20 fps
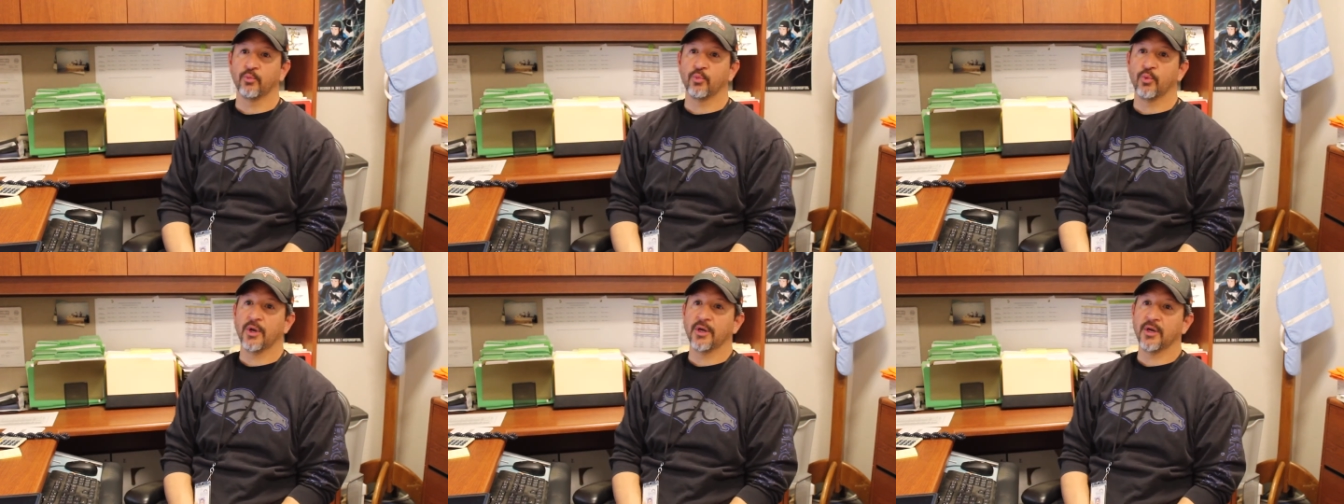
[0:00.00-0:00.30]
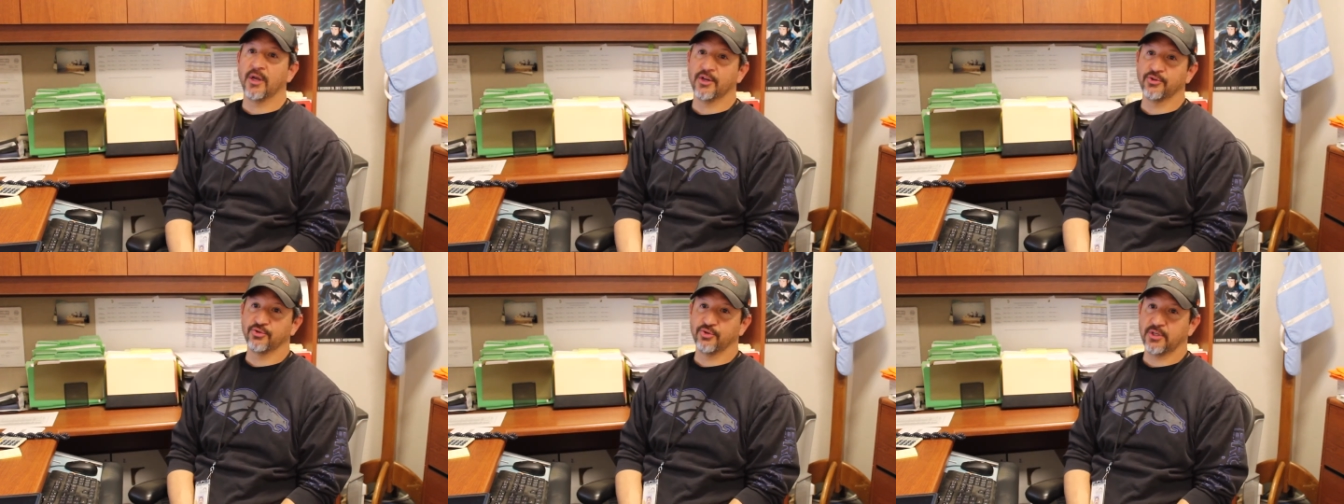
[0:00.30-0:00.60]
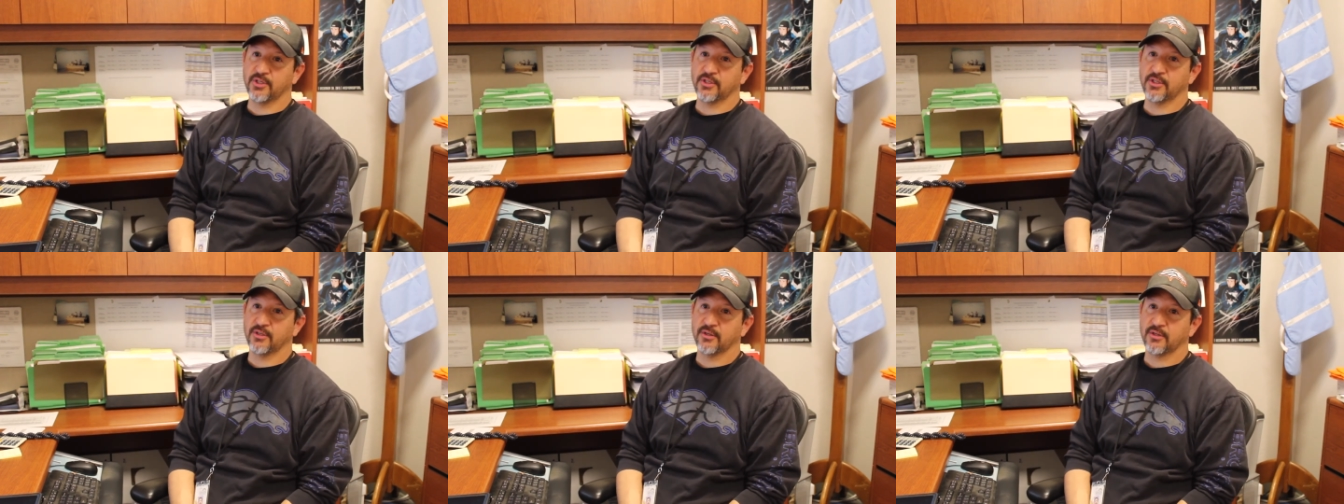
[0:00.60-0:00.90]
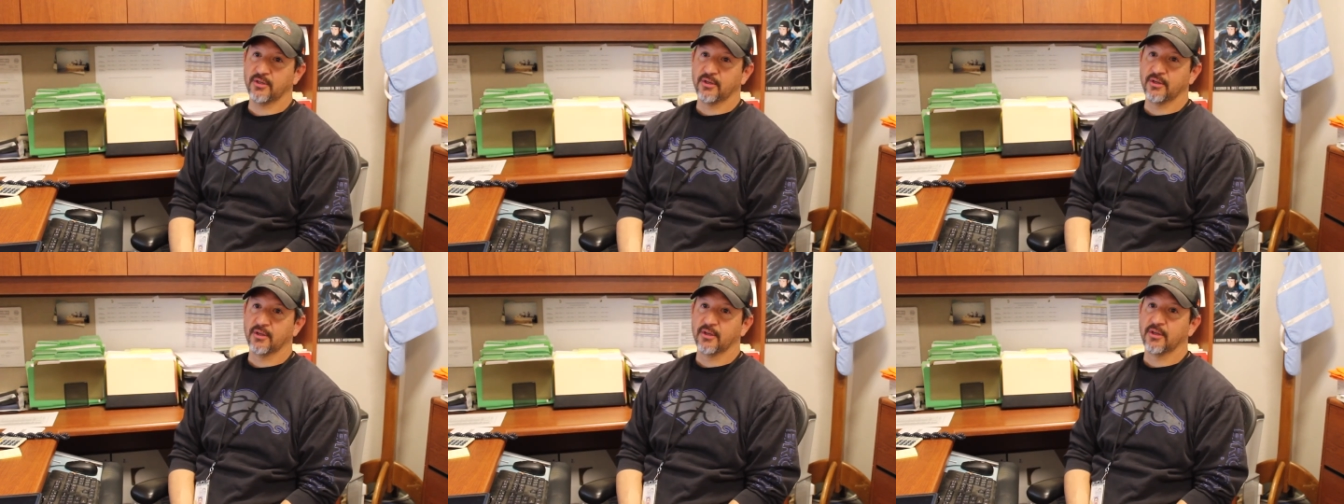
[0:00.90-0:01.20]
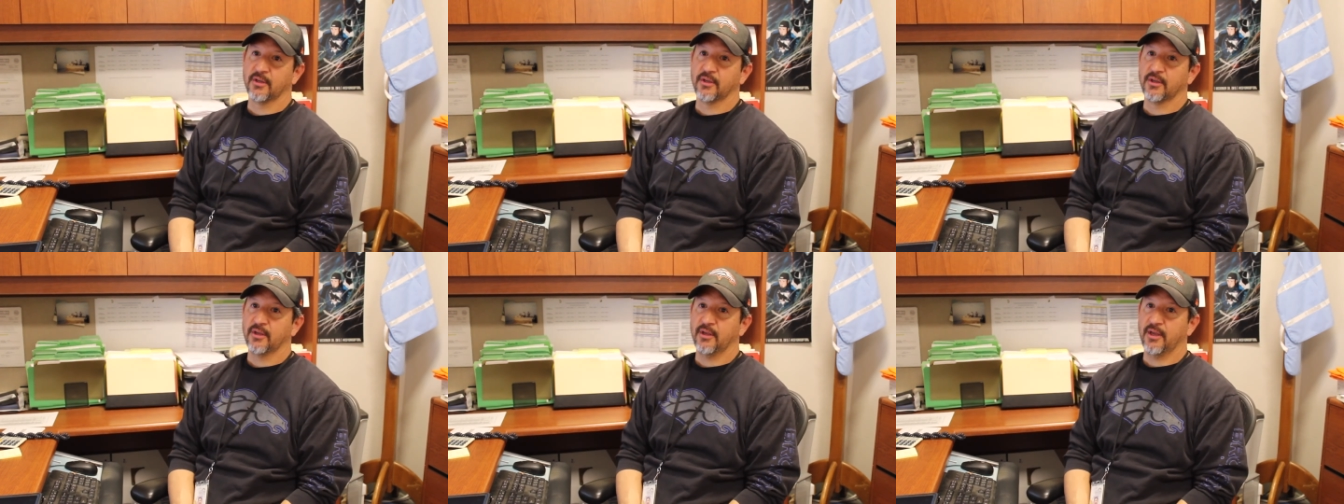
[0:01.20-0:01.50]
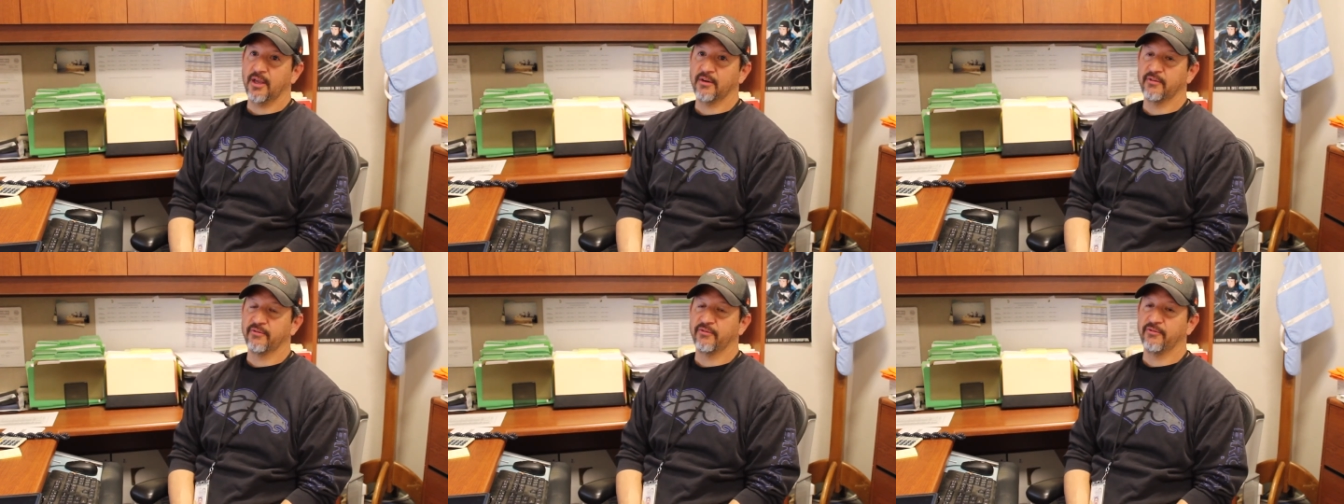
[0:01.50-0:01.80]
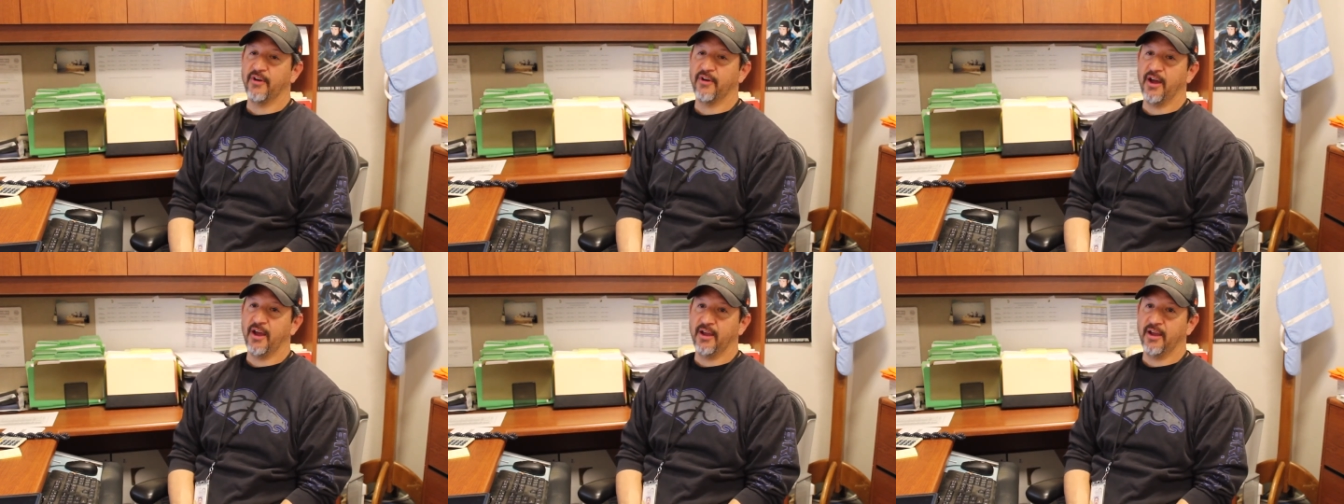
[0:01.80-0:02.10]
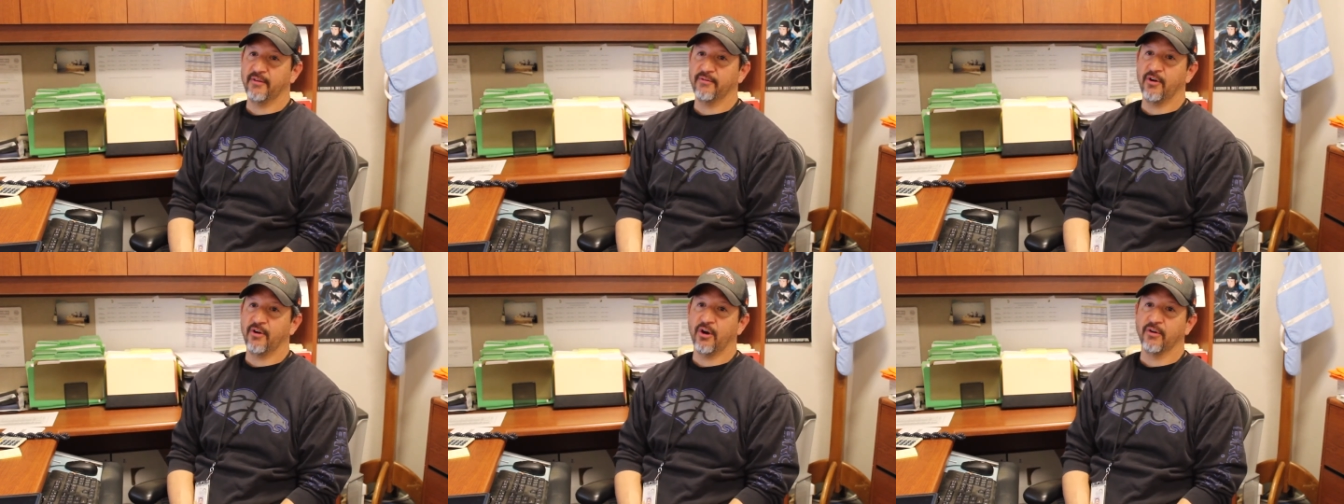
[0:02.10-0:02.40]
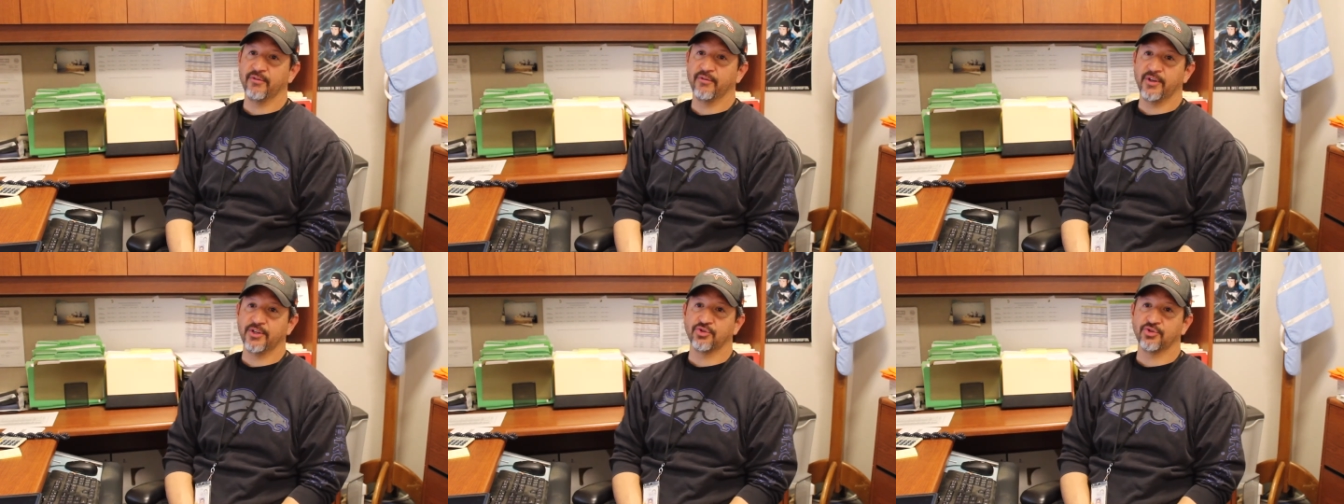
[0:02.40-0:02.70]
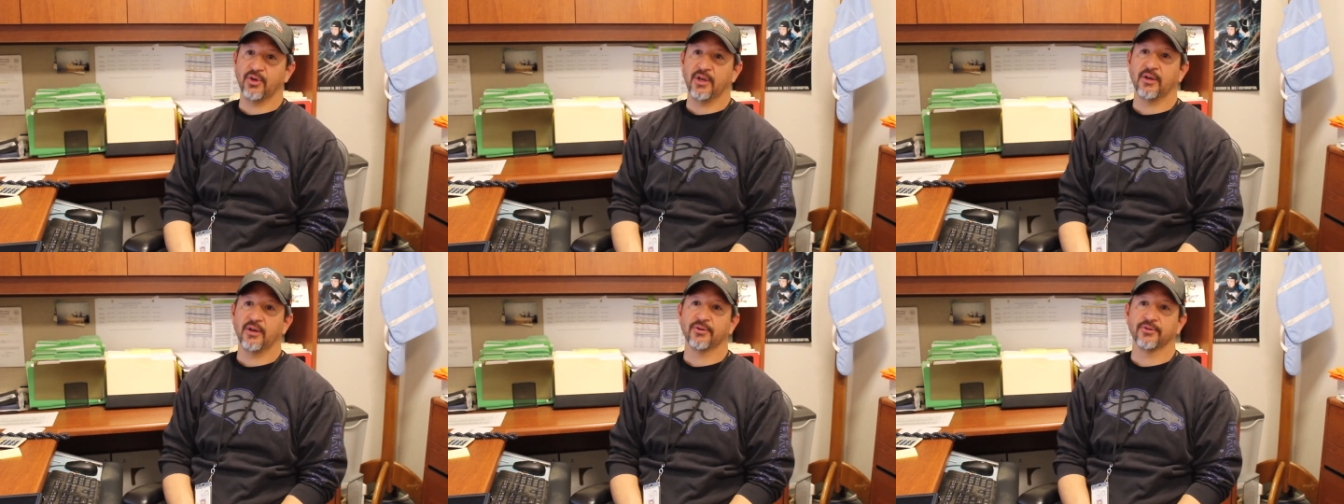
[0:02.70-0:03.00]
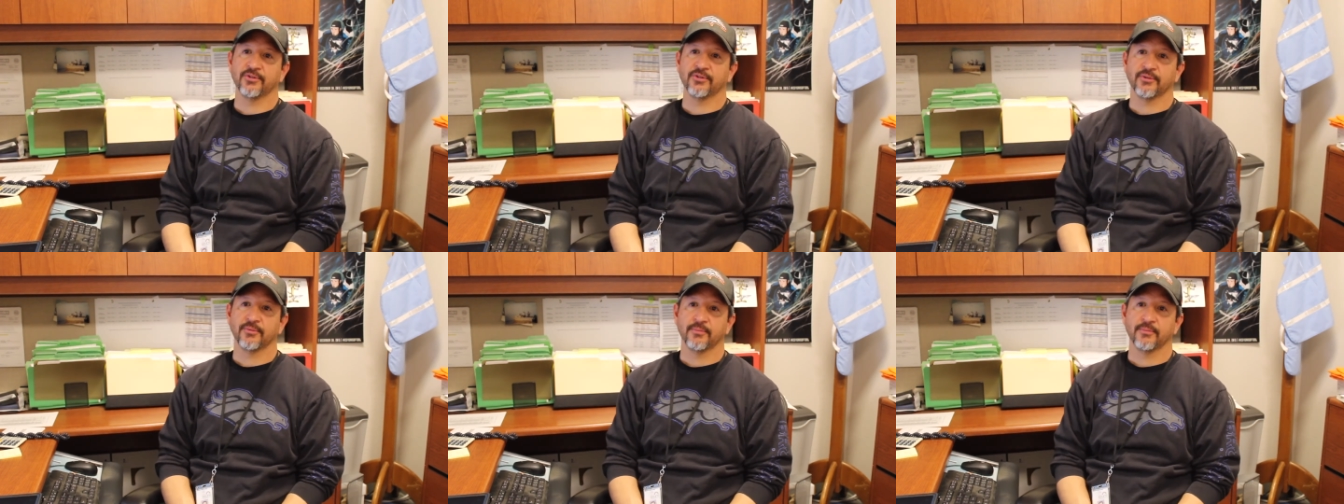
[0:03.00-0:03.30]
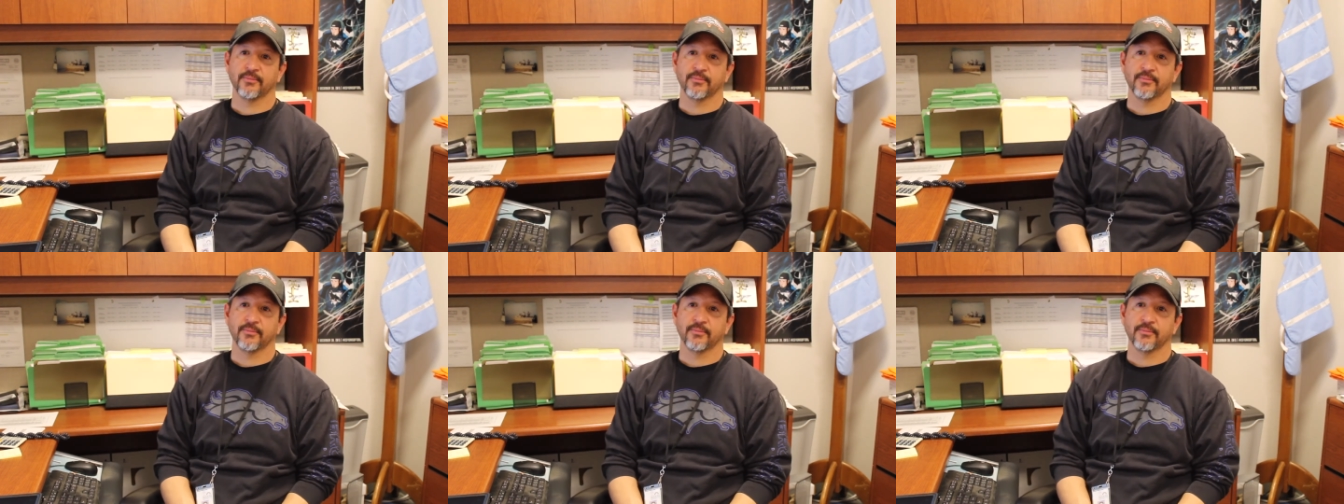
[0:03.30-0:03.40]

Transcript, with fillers: 105 RV trailers.